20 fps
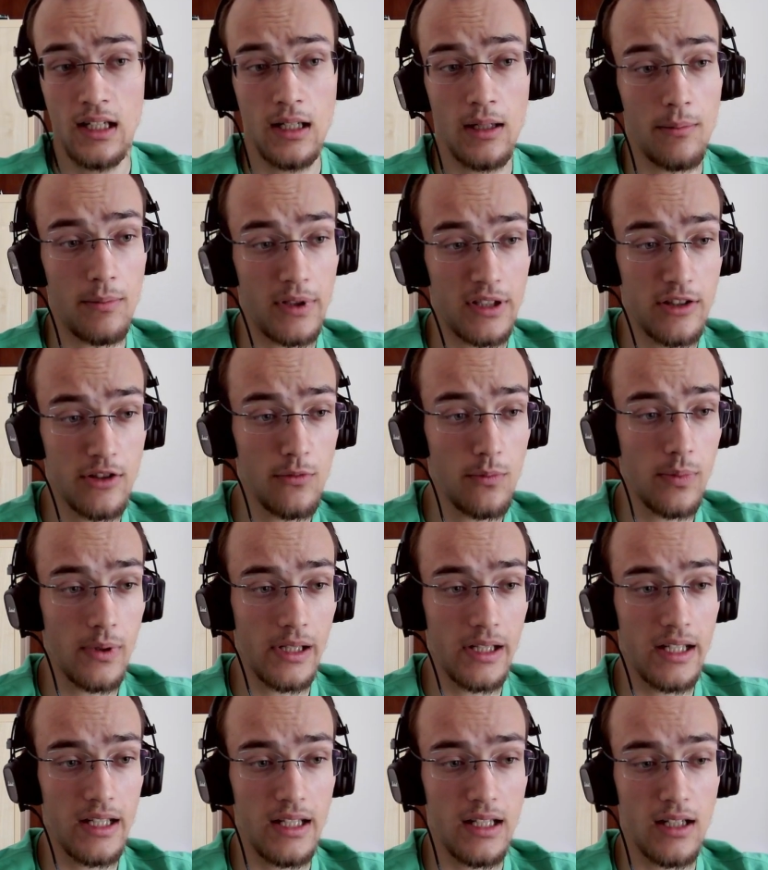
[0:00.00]
But you
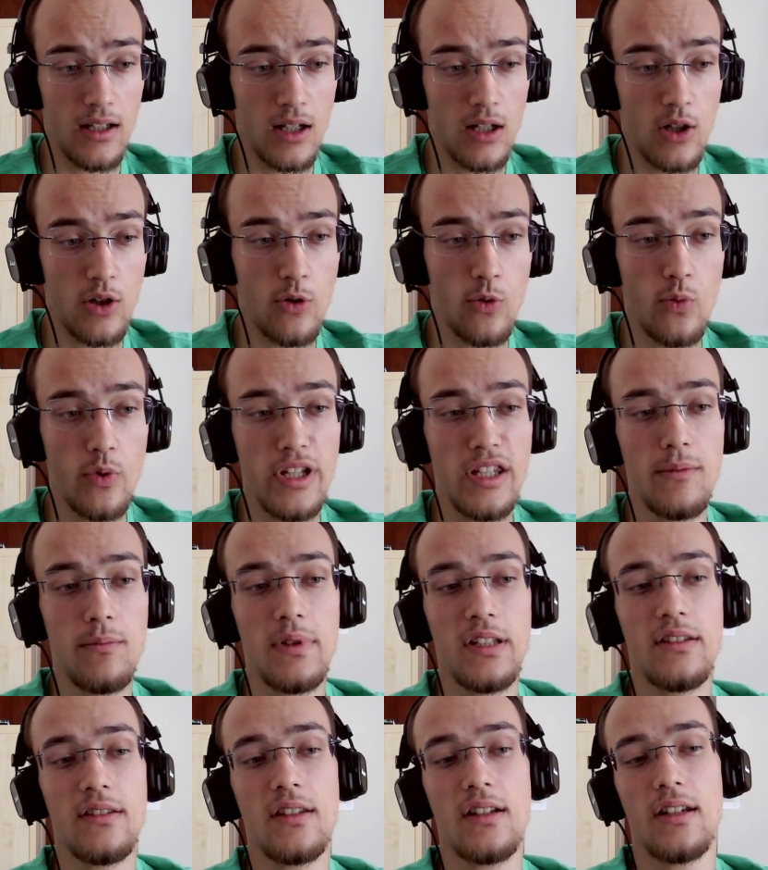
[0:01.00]
play queen
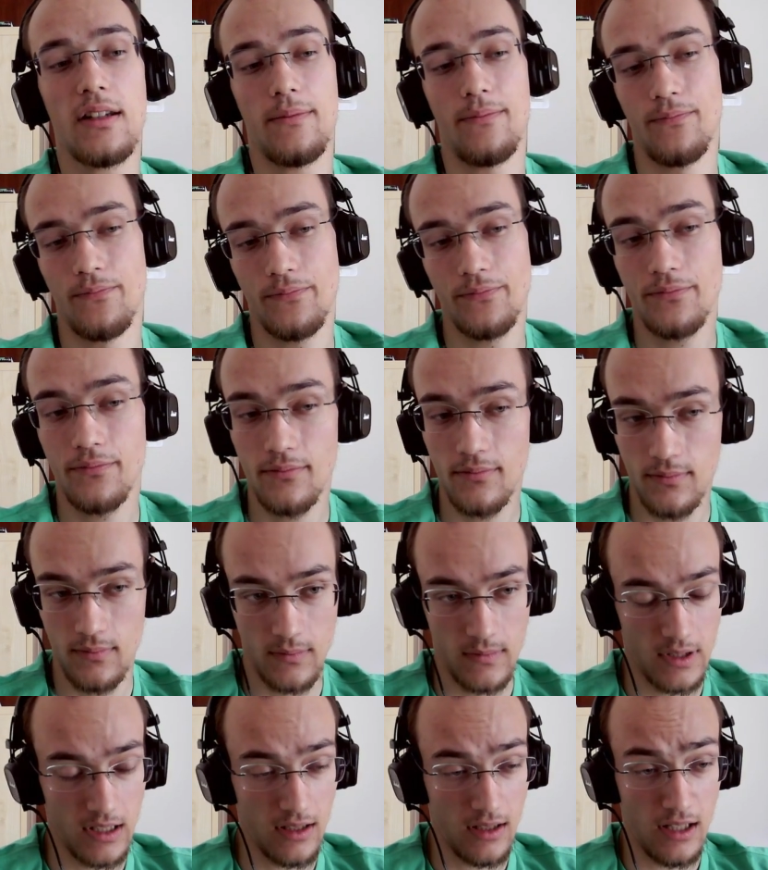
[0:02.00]
b3,
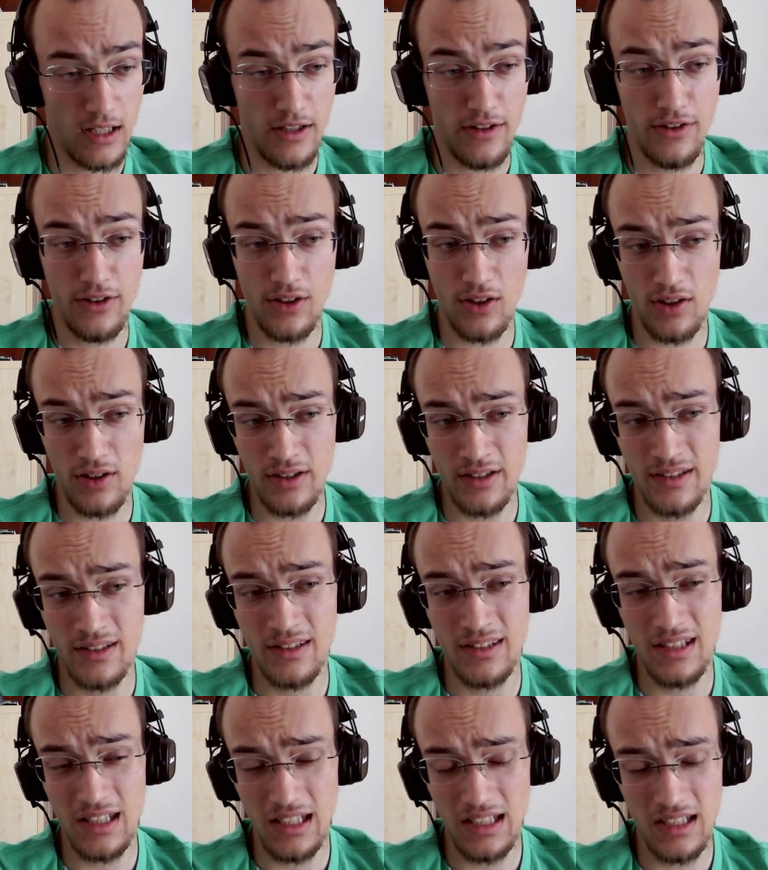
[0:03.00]
not
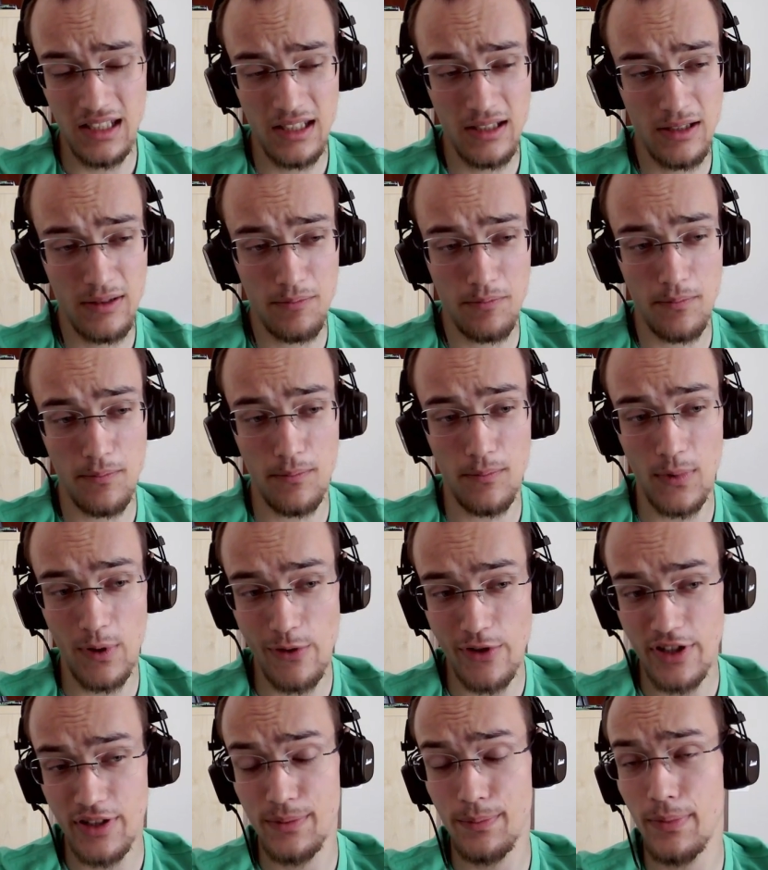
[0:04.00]
the
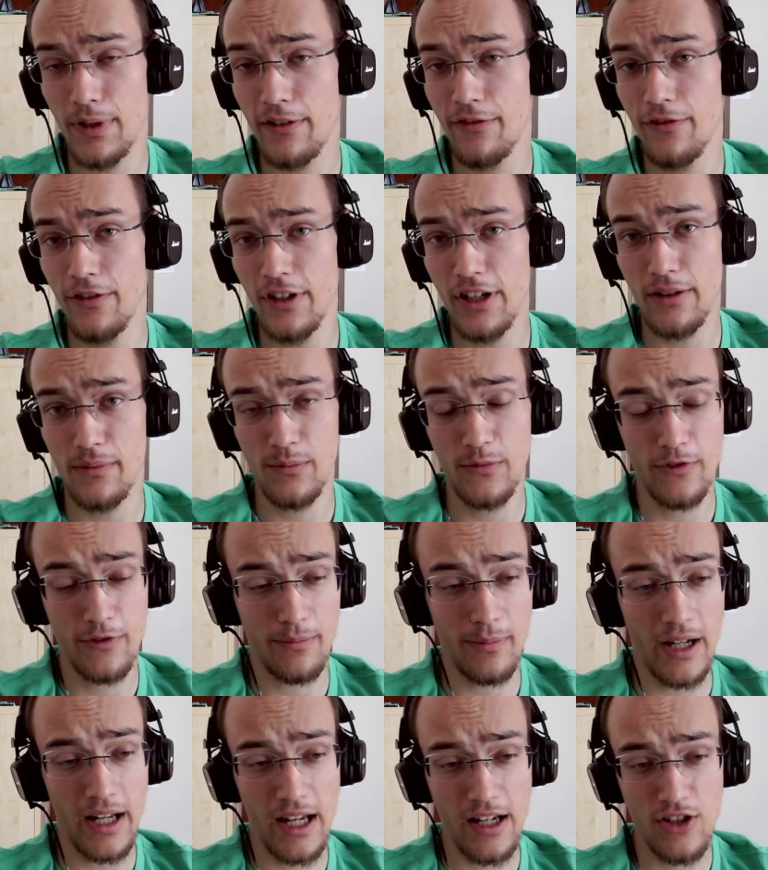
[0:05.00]
most preferred move
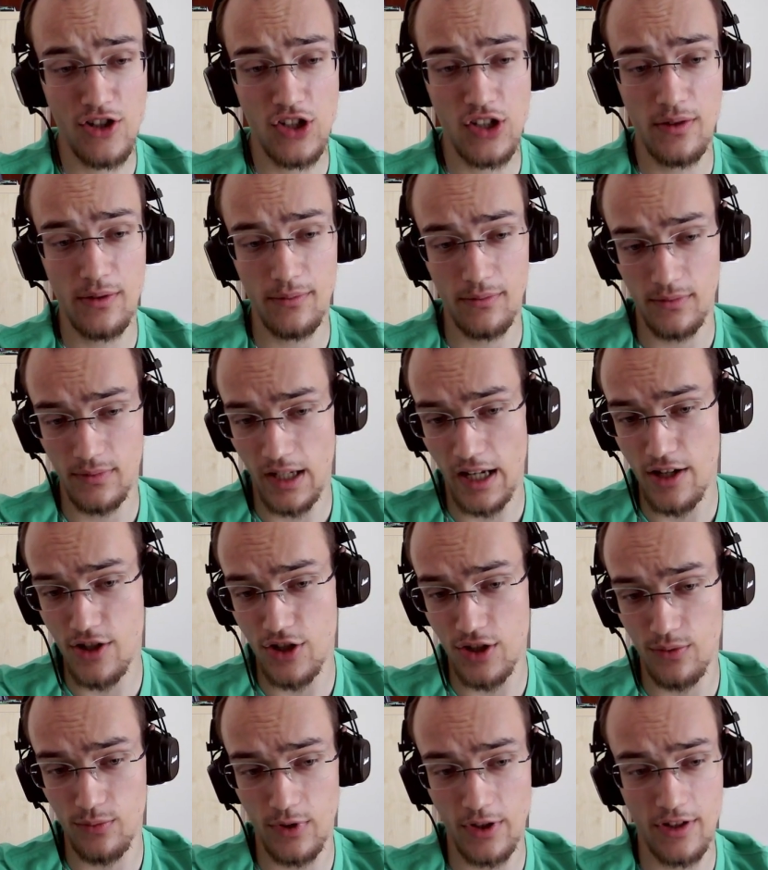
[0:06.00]
by engine.
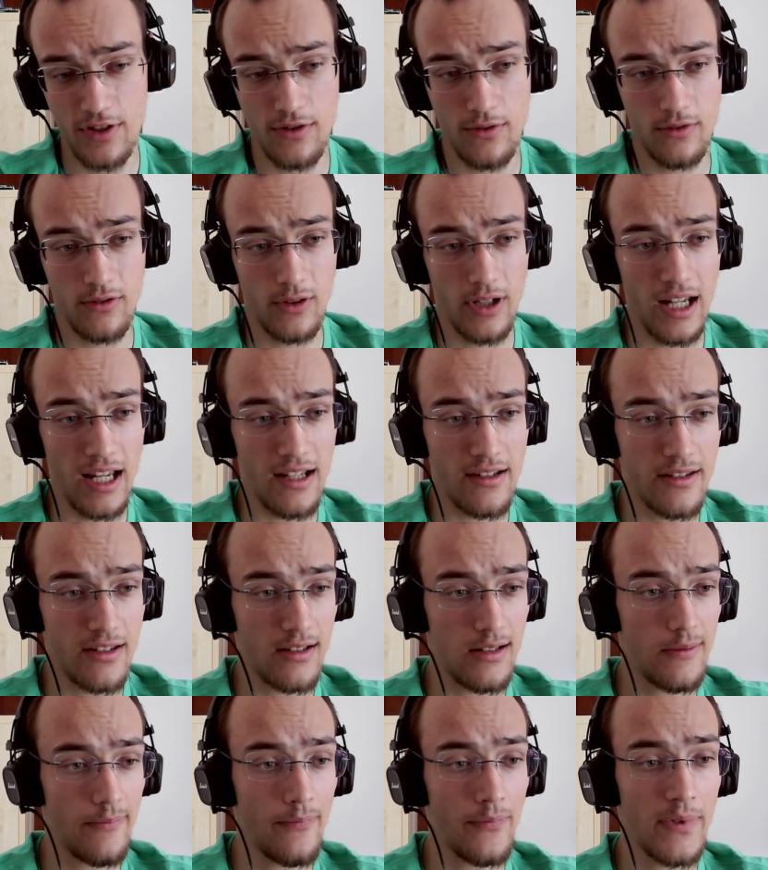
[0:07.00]
Engine wants you to
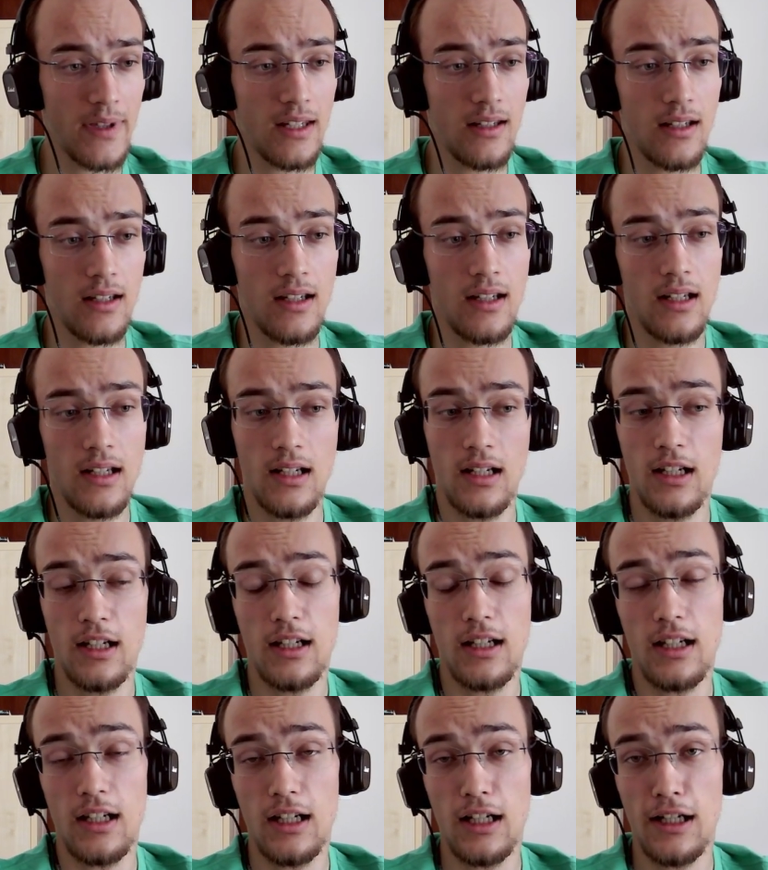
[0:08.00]
castle,
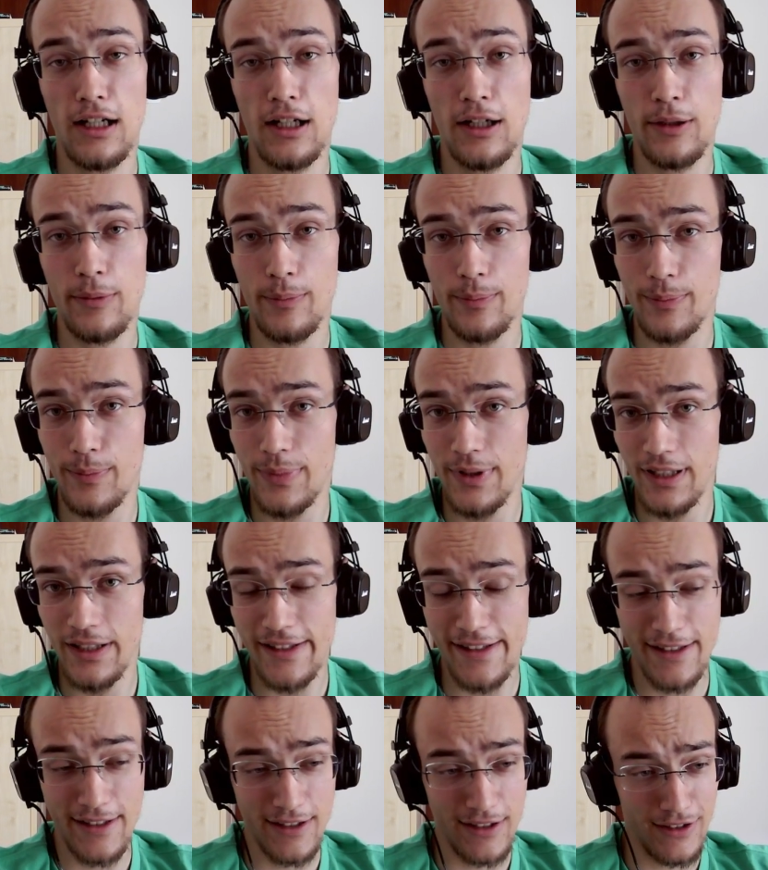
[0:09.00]

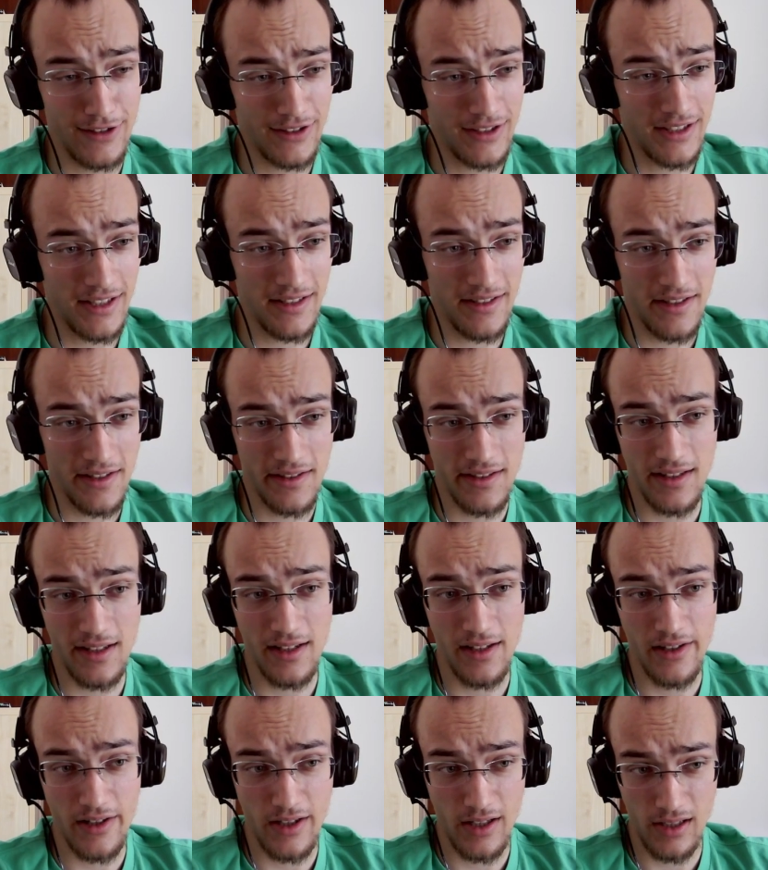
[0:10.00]
but this is
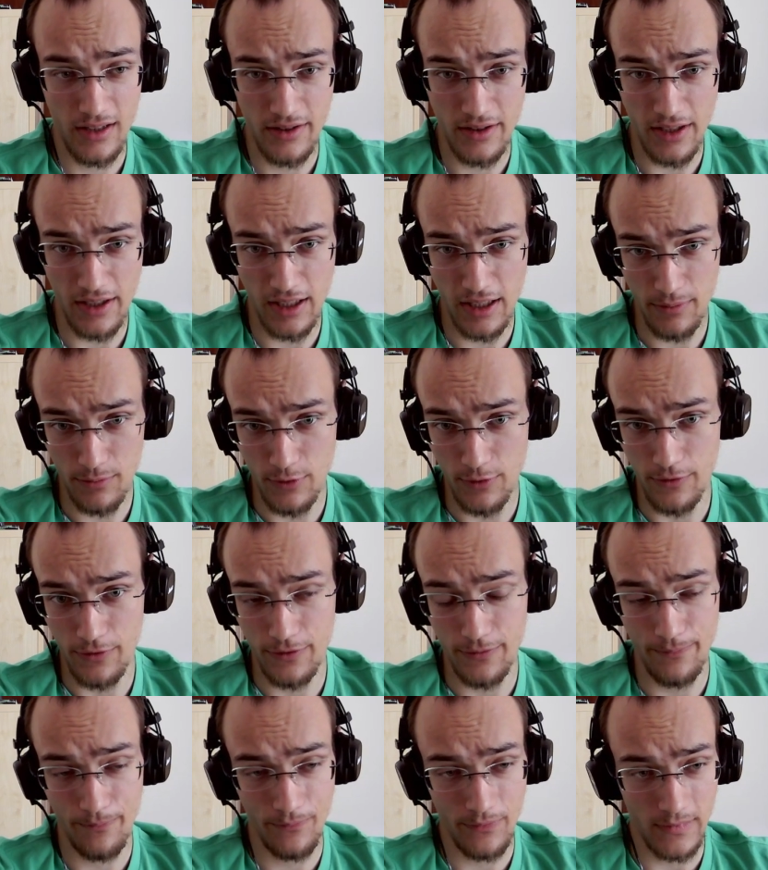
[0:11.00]
a really tricky move.
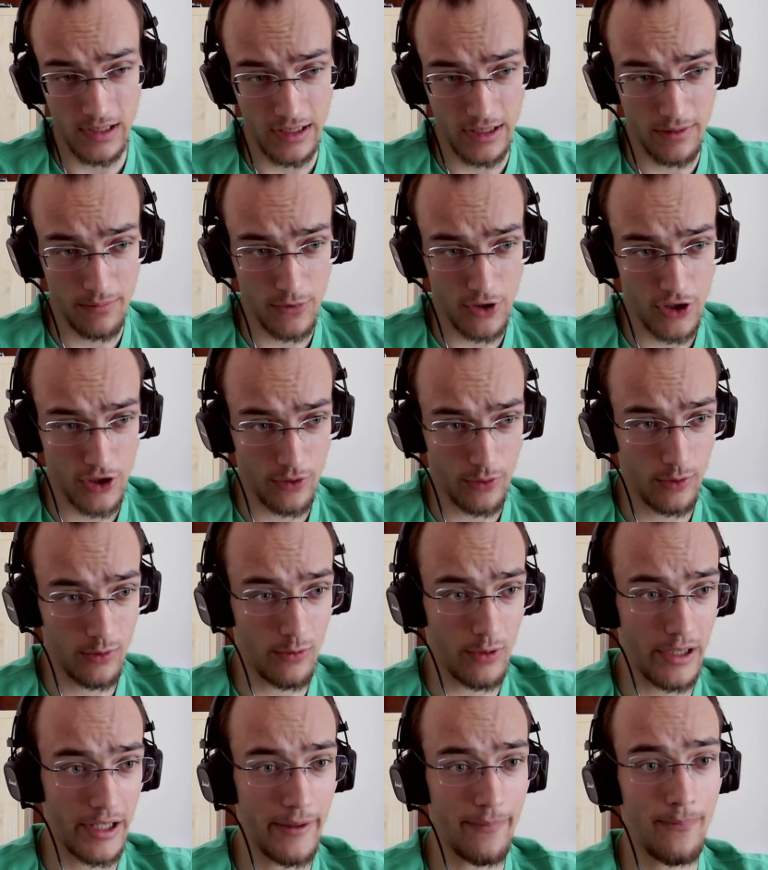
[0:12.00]
Let me show you
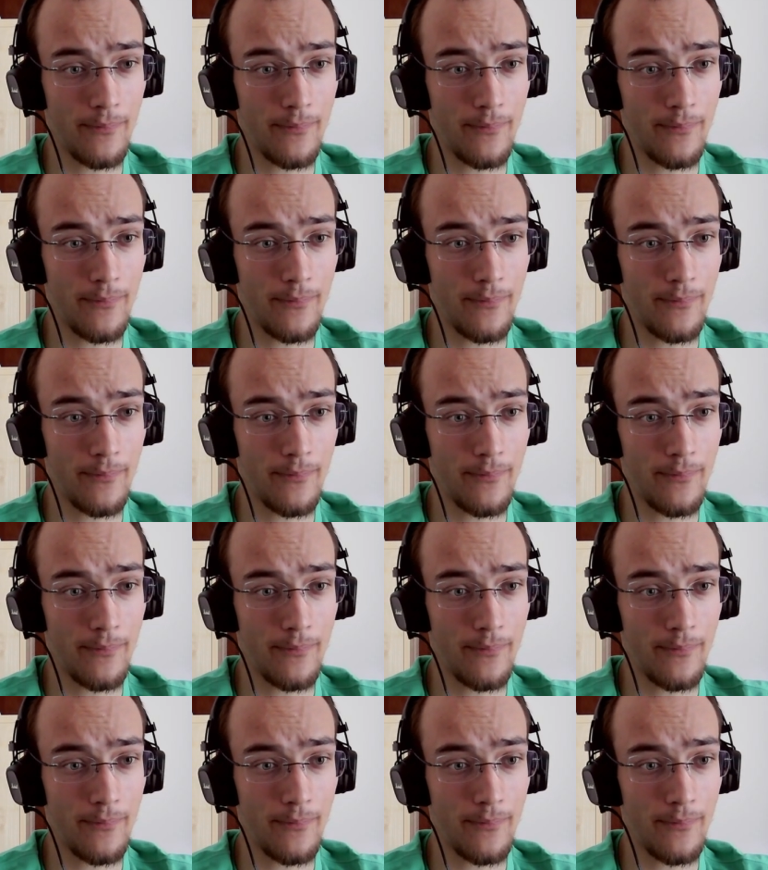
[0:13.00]
why.